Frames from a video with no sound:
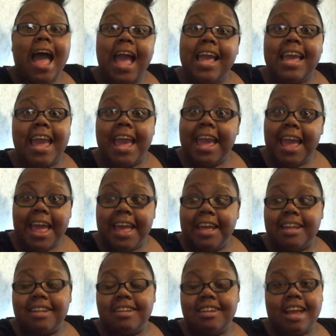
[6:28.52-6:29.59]
I
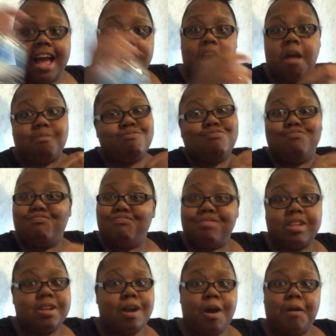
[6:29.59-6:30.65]

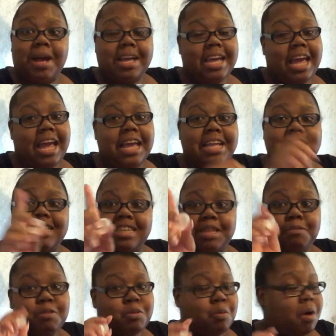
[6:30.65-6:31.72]
can't. No, I can't.
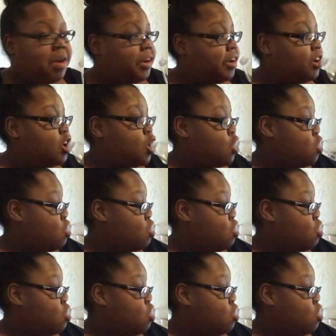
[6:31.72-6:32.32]
Sips water.